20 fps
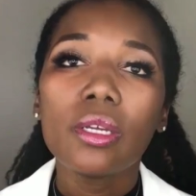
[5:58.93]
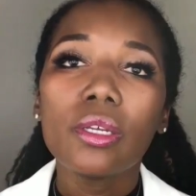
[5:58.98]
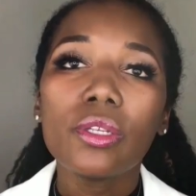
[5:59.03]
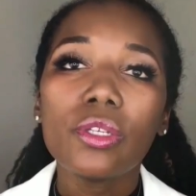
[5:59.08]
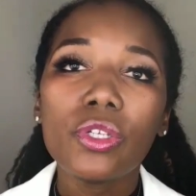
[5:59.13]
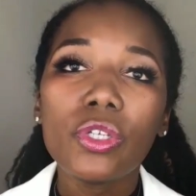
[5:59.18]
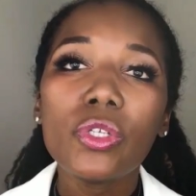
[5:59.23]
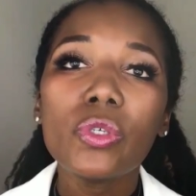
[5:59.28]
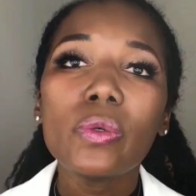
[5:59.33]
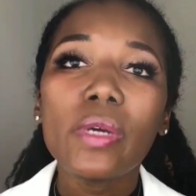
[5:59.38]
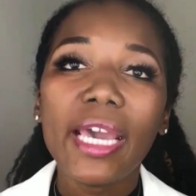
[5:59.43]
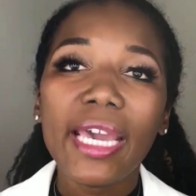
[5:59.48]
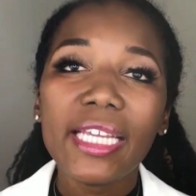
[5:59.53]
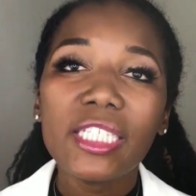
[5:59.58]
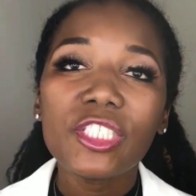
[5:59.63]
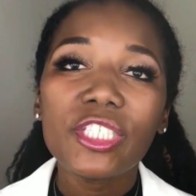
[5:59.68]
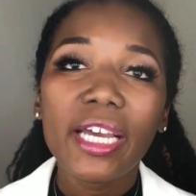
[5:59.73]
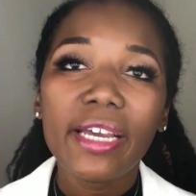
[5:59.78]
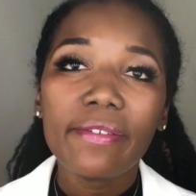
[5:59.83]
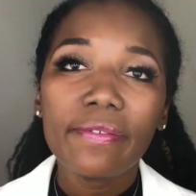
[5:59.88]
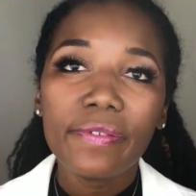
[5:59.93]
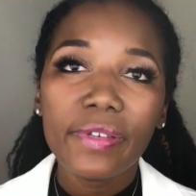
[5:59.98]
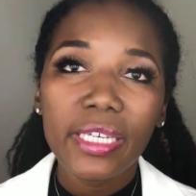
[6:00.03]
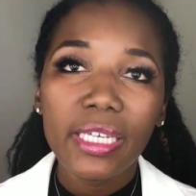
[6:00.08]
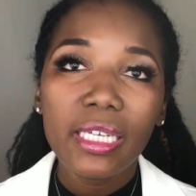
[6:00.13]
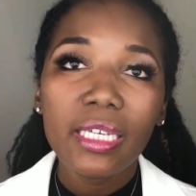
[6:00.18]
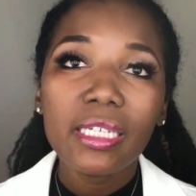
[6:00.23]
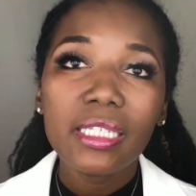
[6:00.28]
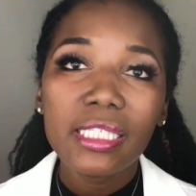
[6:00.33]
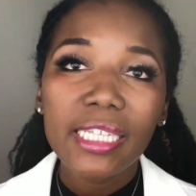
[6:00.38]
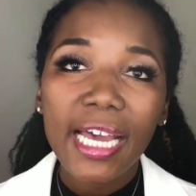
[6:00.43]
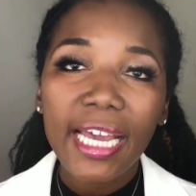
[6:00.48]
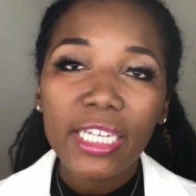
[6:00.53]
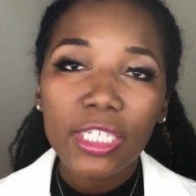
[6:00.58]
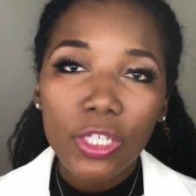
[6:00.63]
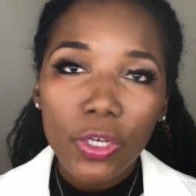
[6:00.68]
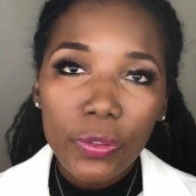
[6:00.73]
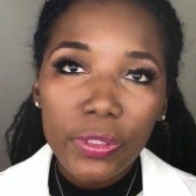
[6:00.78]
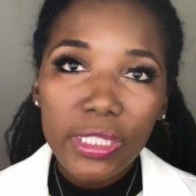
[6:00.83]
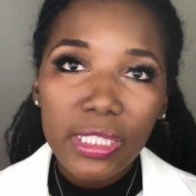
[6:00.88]
New HIV
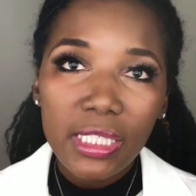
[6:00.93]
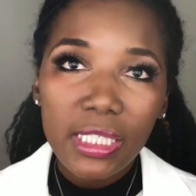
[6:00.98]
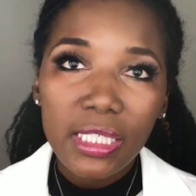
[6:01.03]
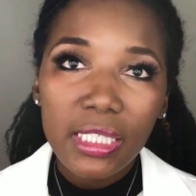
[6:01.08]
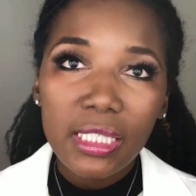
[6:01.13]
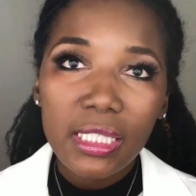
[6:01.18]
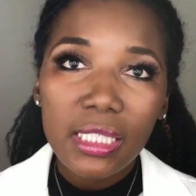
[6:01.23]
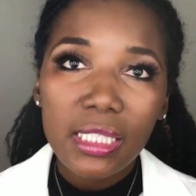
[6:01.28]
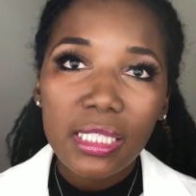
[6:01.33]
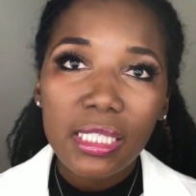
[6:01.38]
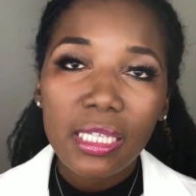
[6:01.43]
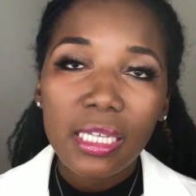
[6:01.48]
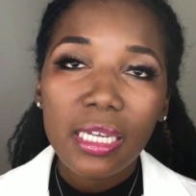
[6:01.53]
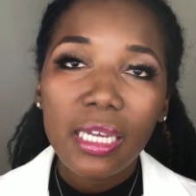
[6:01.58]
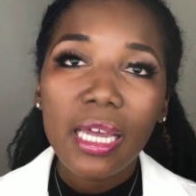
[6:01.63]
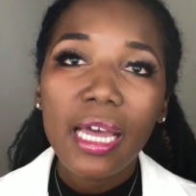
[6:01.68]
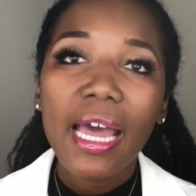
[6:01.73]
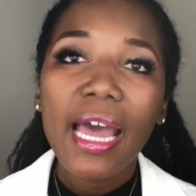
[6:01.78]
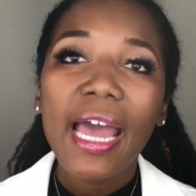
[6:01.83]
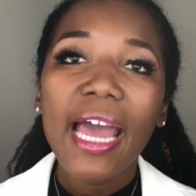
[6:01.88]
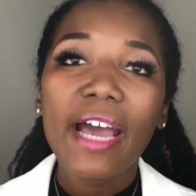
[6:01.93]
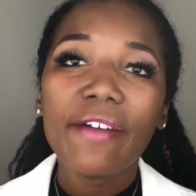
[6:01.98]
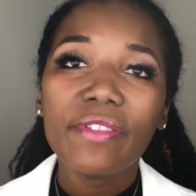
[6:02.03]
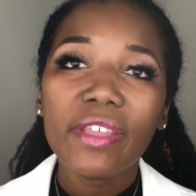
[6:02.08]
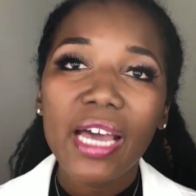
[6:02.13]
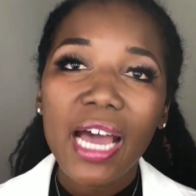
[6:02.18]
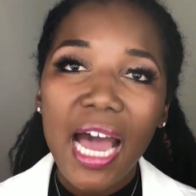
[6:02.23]
diagnoses have the